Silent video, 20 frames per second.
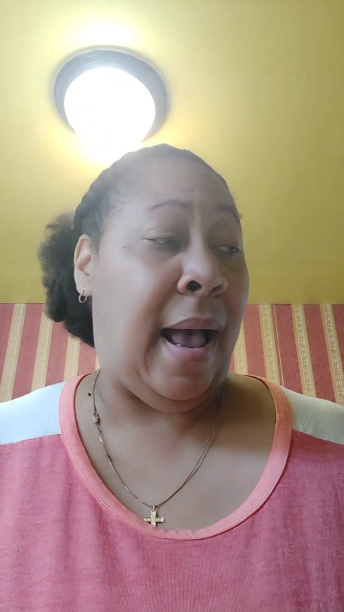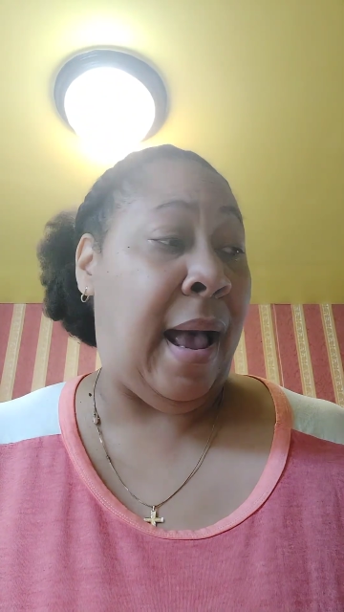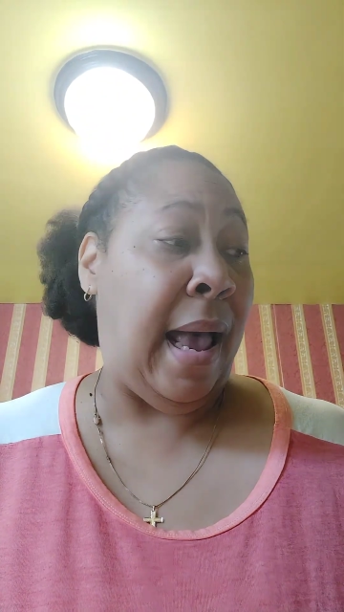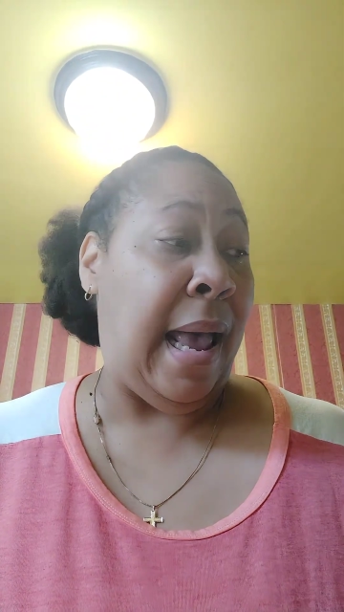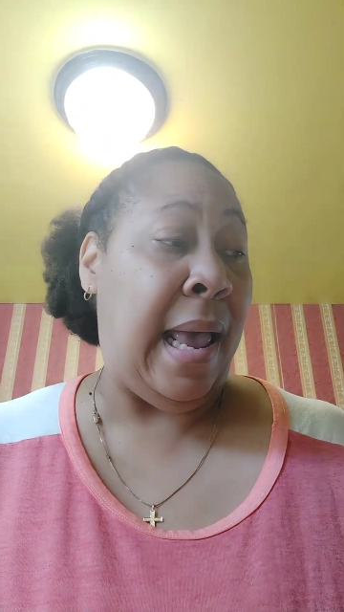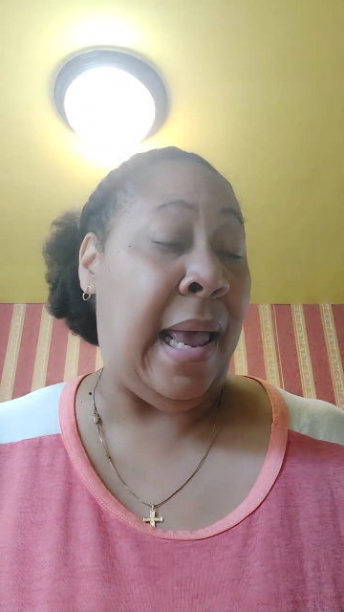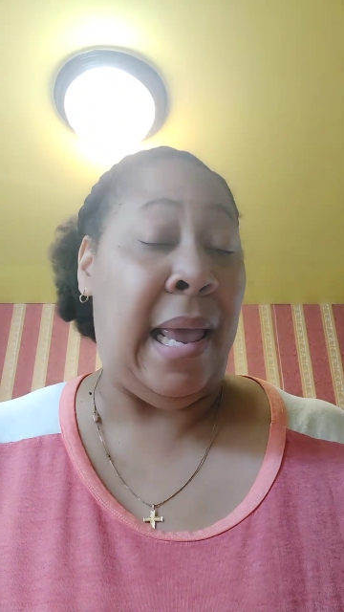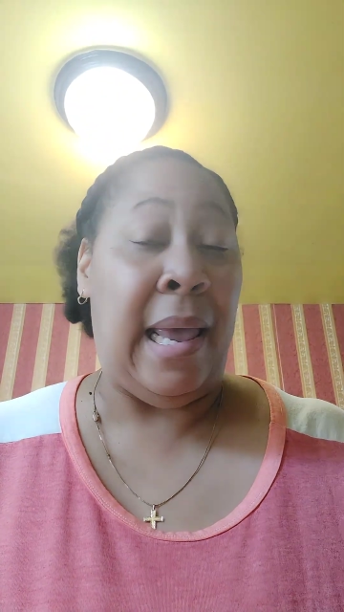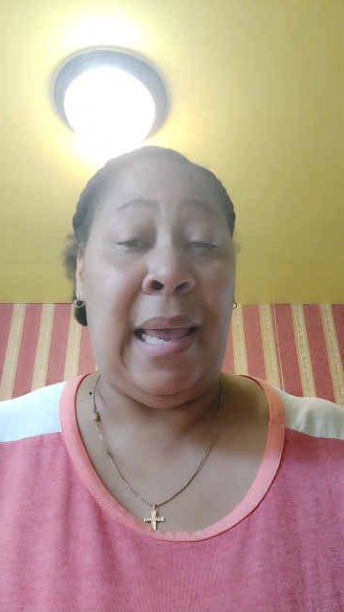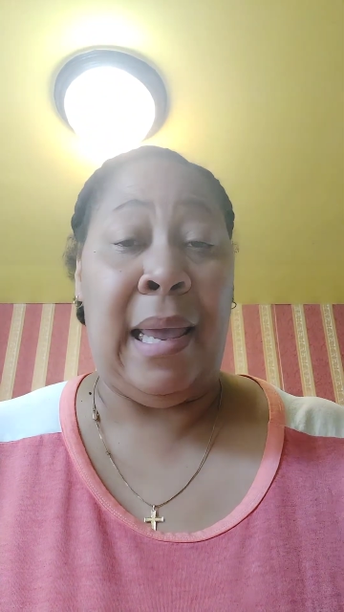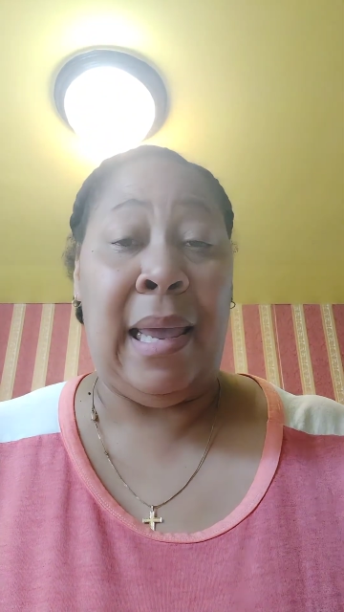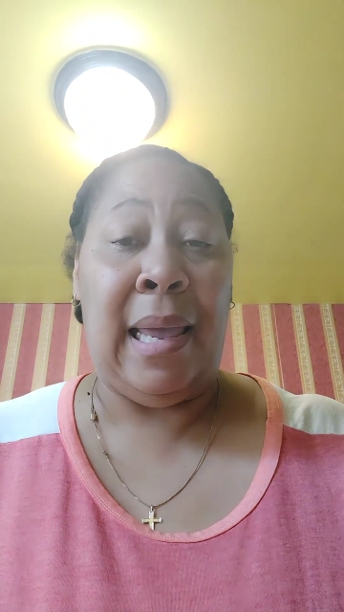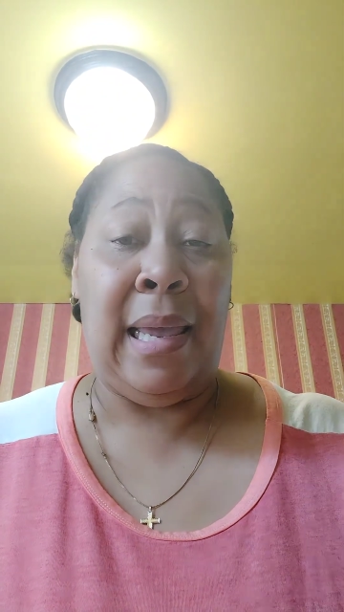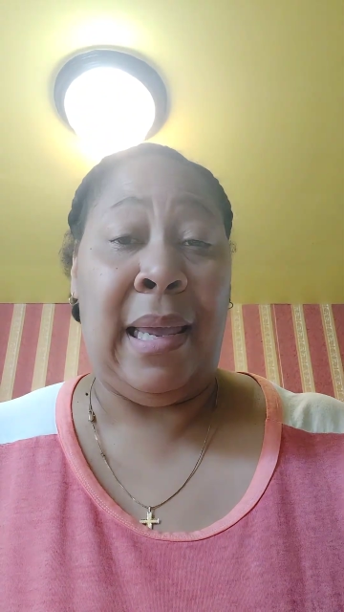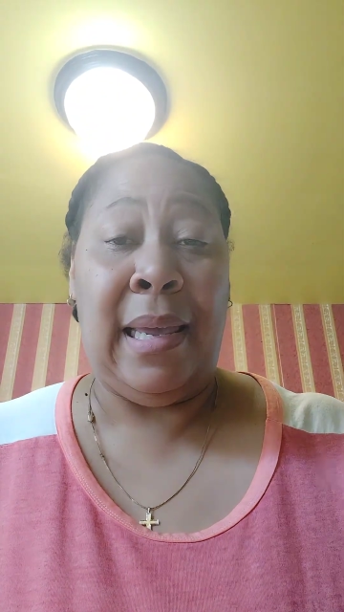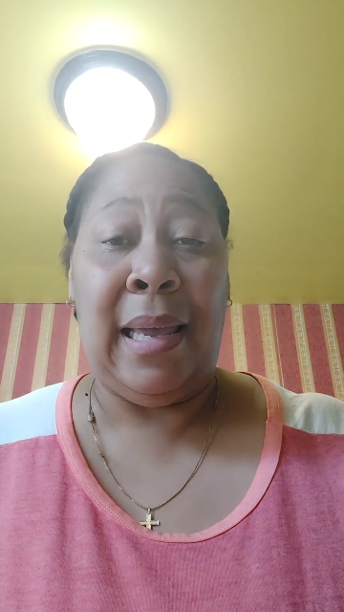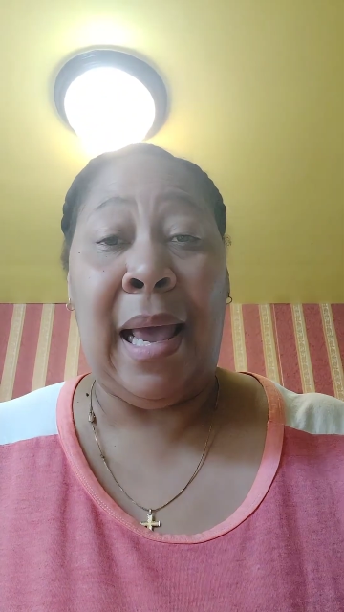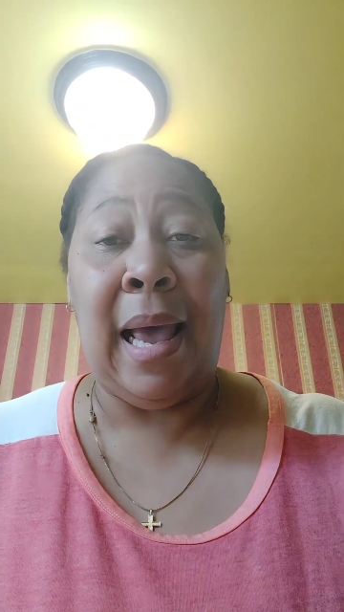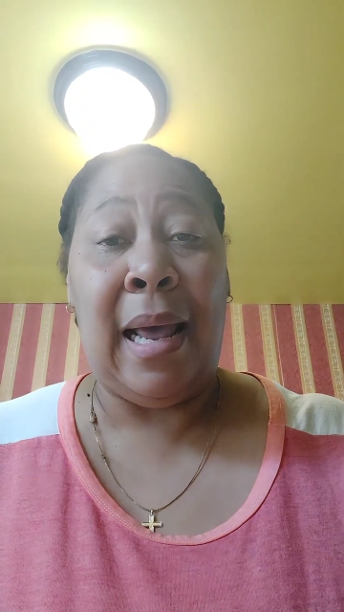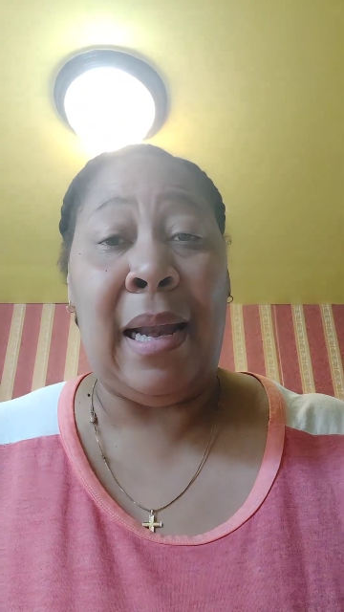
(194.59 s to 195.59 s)
I
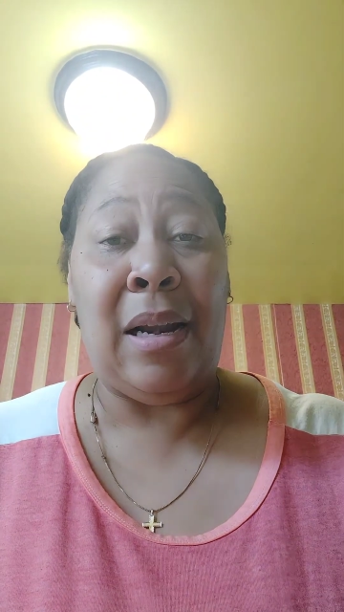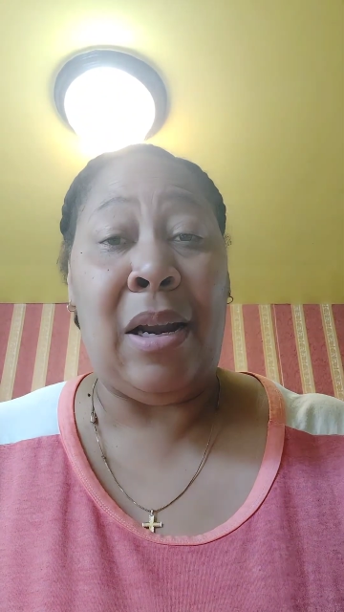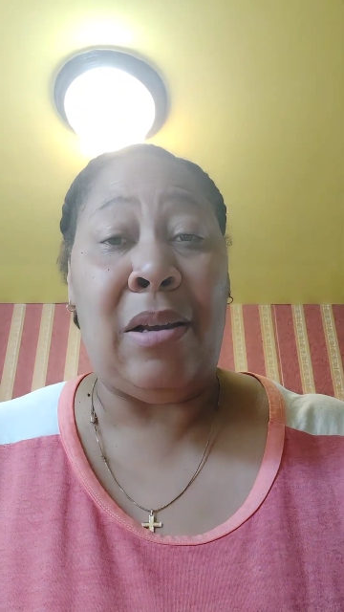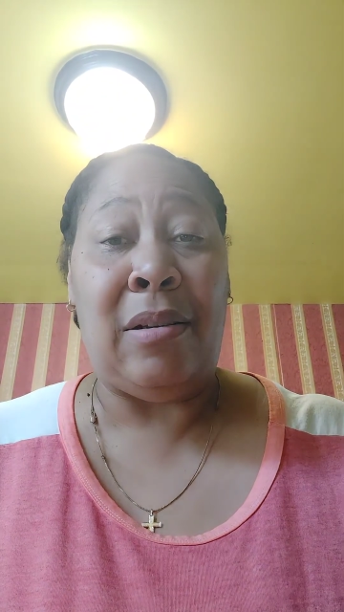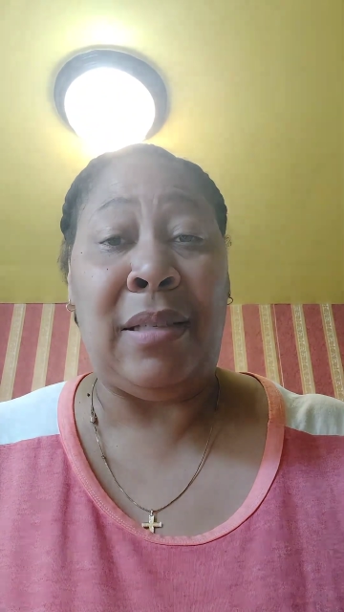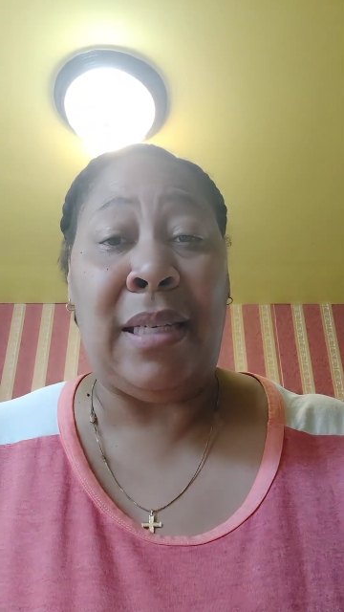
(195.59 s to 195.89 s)
ain't got no